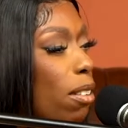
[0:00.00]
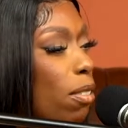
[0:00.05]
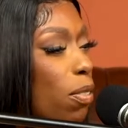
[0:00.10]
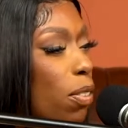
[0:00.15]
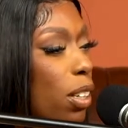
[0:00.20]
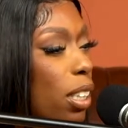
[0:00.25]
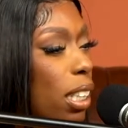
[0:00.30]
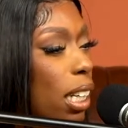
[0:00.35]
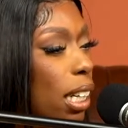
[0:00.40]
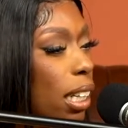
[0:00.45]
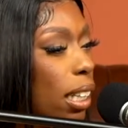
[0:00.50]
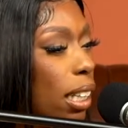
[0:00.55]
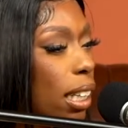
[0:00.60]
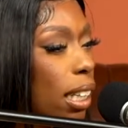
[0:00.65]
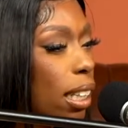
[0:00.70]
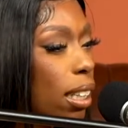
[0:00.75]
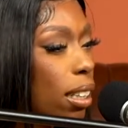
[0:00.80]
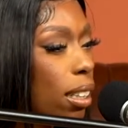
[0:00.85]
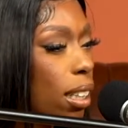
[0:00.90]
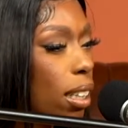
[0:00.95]
feel
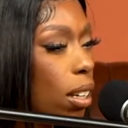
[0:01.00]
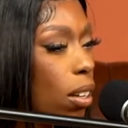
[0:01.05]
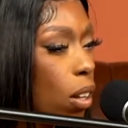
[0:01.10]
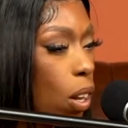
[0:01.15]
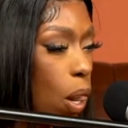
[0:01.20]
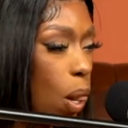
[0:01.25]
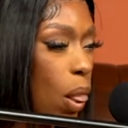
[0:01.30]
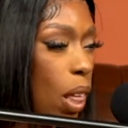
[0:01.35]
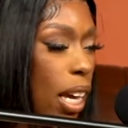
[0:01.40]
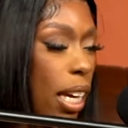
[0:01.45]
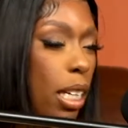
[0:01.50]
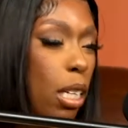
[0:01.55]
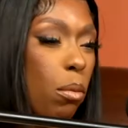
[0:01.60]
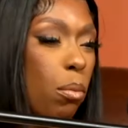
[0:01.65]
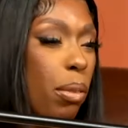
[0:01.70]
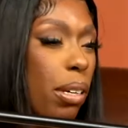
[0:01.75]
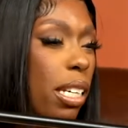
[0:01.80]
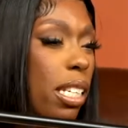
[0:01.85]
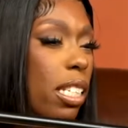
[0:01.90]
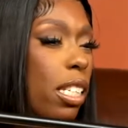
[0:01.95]
like any
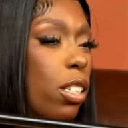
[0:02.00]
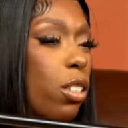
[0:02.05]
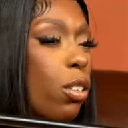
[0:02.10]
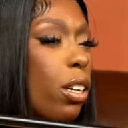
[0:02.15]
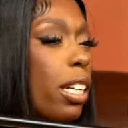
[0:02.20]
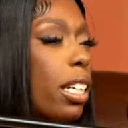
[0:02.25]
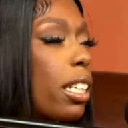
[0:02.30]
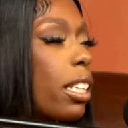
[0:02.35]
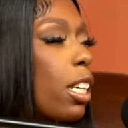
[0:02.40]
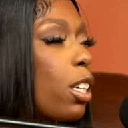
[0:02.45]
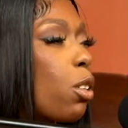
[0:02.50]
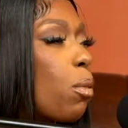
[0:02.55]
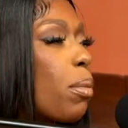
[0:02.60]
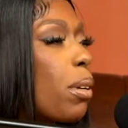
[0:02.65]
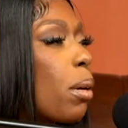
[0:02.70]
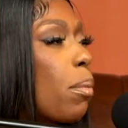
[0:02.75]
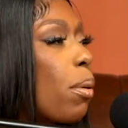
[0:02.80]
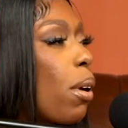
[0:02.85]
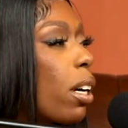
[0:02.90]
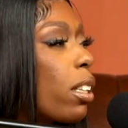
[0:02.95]
business or anything you be
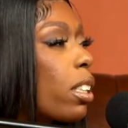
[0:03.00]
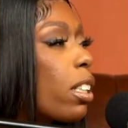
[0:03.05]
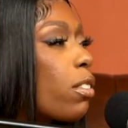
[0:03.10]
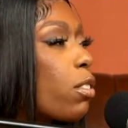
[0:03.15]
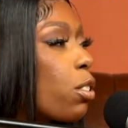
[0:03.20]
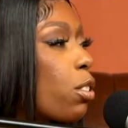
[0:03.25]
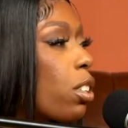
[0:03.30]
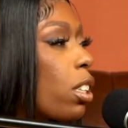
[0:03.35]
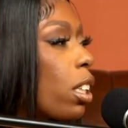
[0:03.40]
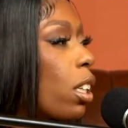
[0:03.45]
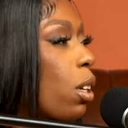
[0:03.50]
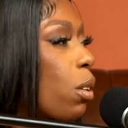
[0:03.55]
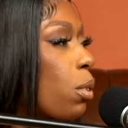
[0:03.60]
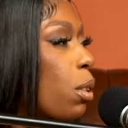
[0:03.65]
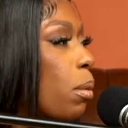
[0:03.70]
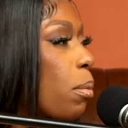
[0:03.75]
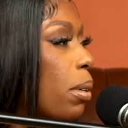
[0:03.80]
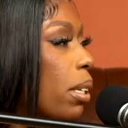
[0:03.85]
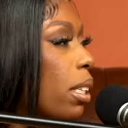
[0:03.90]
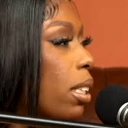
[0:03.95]
a part of, you should know
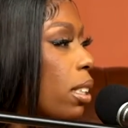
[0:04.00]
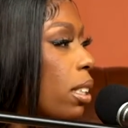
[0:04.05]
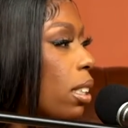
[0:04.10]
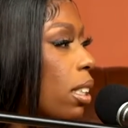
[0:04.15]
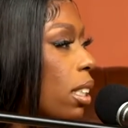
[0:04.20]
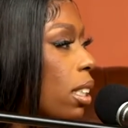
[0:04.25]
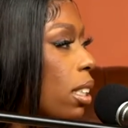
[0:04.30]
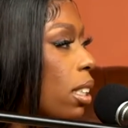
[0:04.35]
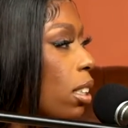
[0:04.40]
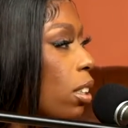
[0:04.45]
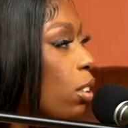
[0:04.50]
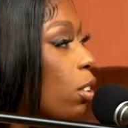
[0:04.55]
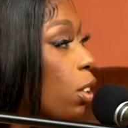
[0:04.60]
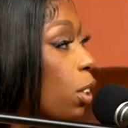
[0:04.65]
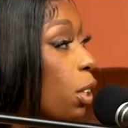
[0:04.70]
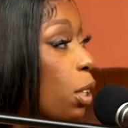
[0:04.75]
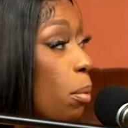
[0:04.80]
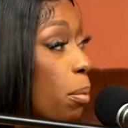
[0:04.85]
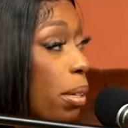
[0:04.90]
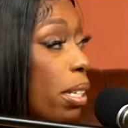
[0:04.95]
the business
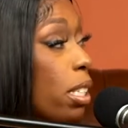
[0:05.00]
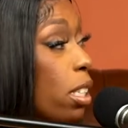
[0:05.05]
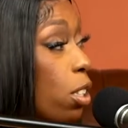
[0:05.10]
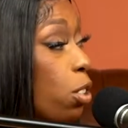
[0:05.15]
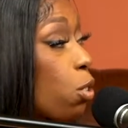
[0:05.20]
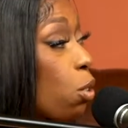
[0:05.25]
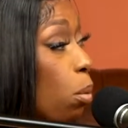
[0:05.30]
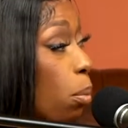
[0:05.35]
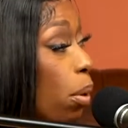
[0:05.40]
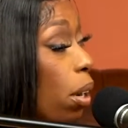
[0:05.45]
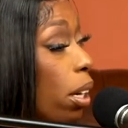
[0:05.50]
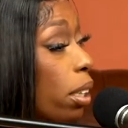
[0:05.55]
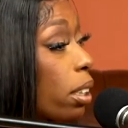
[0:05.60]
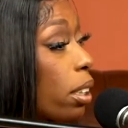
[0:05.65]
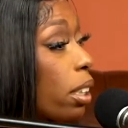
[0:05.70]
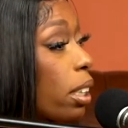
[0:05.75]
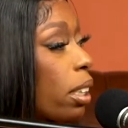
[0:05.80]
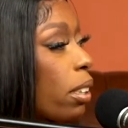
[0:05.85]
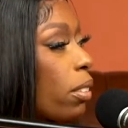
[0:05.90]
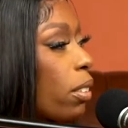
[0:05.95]
you're a part
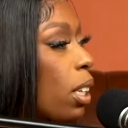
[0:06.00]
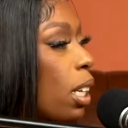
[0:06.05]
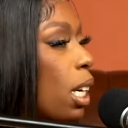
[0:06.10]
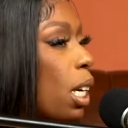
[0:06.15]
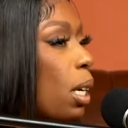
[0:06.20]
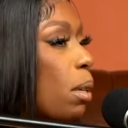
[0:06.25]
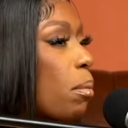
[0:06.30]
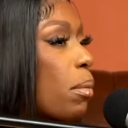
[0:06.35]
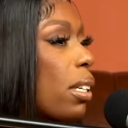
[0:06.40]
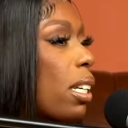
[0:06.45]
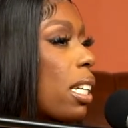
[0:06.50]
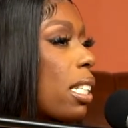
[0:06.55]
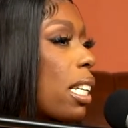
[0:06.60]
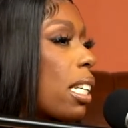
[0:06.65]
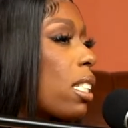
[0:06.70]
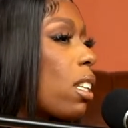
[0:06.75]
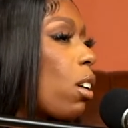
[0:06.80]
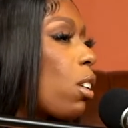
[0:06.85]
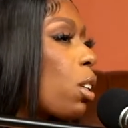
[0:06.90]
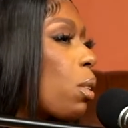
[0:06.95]
of, because
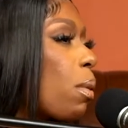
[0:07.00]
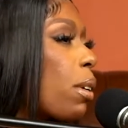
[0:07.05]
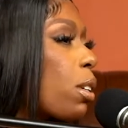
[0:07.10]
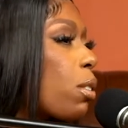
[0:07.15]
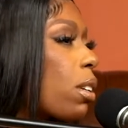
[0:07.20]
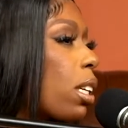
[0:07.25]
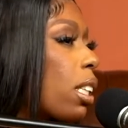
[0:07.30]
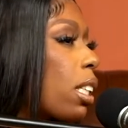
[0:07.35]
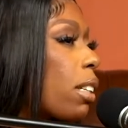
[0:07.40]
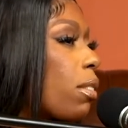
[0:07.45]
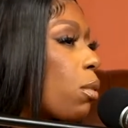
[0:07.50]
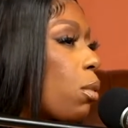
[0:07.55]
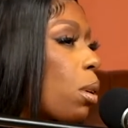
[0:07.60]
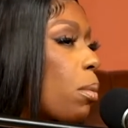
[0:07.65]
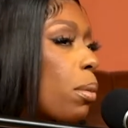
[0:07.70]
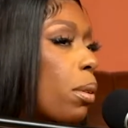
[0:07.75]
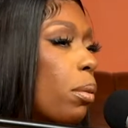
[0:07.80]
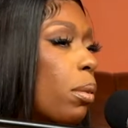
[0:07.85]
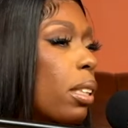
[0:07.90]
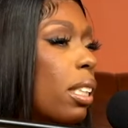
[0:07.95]
that's the only way you can level
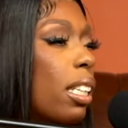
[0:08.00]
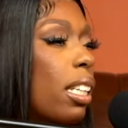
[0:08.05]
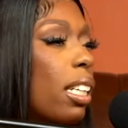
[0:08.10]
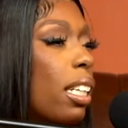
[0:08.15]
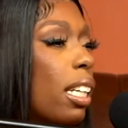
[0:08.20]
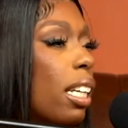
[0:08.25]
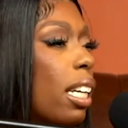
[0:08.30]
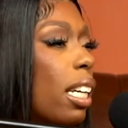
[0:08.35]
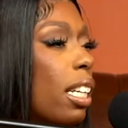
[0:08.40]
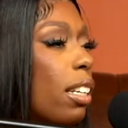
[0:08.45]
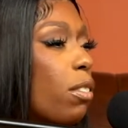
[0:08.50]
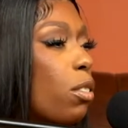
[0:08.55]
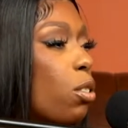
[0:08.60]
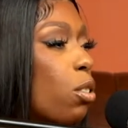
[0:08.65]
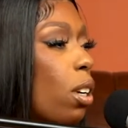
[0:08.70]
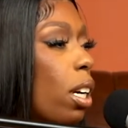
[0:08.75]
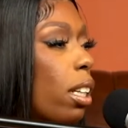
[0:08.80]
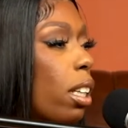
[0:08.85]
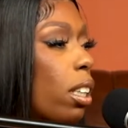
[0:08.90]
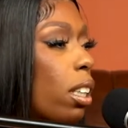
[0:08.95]
up and really get ahead if you
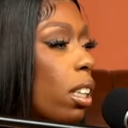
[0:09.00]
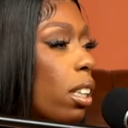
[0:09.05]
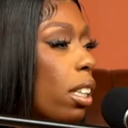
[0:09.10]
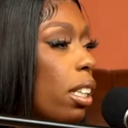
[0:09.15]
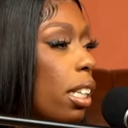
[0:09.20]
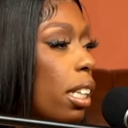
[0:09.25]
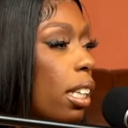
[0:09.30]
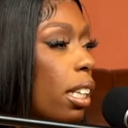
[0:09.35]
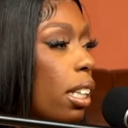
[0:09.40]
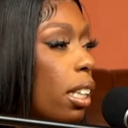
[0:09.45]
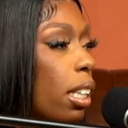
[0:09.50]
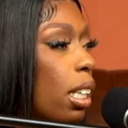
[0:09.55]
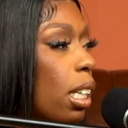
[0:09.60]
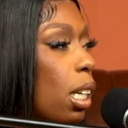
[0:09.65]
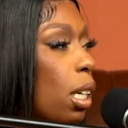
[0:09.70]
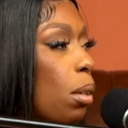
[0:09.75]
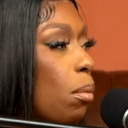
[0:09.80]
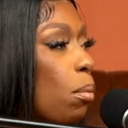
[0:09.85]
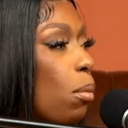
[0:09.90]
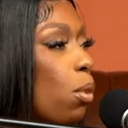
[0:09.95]
try to learn and
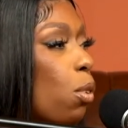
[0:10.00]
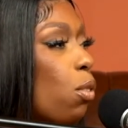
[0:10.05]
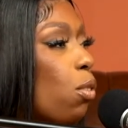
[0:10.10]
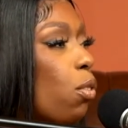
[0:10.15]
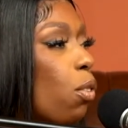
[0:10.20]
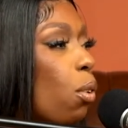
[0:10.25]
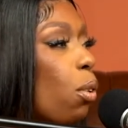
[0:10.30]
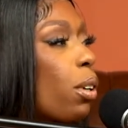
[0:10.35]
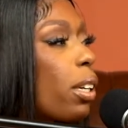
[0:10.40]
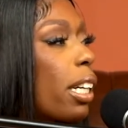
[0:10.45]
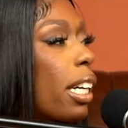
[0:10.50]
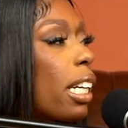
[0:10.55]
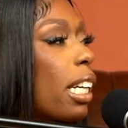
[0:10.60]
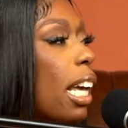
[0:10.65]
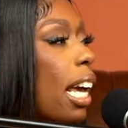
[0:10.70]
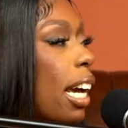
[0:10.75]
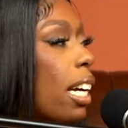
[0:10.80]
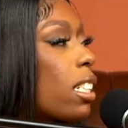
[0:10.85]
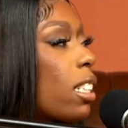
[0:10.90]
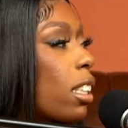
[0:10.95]
move forward and
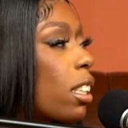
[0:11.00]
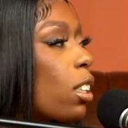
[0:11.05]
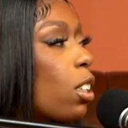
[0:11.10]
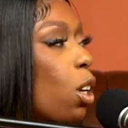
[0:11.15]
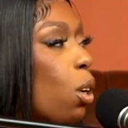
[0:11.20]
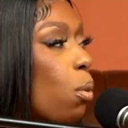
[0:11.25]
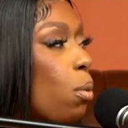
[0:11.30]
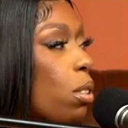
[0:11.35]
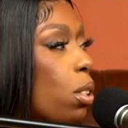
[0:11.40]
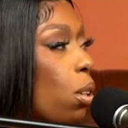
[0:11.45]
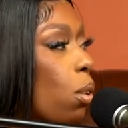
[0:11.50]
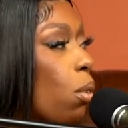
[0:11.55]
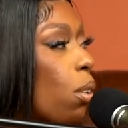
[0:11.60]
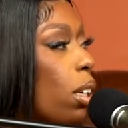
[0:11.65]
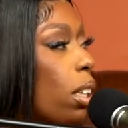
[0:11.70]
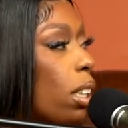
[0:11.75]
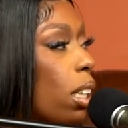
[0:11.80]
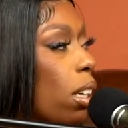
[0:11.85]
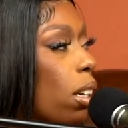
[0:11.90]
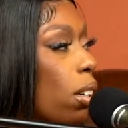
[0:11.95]
actually know what's
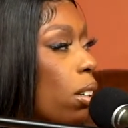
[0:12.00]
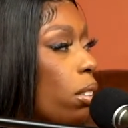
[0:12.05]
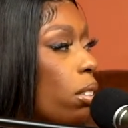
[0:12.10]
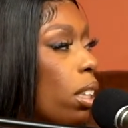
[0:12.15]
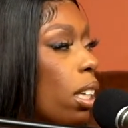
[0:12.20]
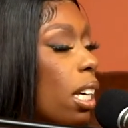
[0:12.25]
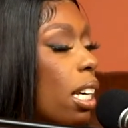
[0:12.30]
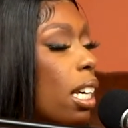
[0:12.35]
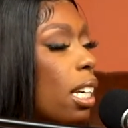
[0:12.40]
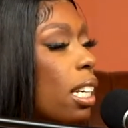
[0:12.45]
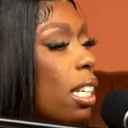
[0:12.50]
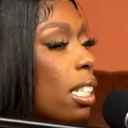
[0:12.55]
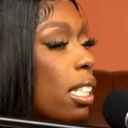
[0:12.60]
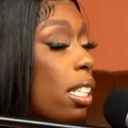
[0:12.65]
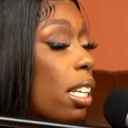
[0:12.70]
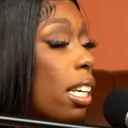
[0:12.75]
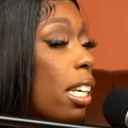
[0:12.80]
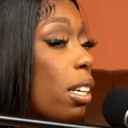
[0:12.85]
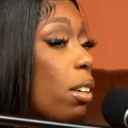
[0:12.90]
going on. Because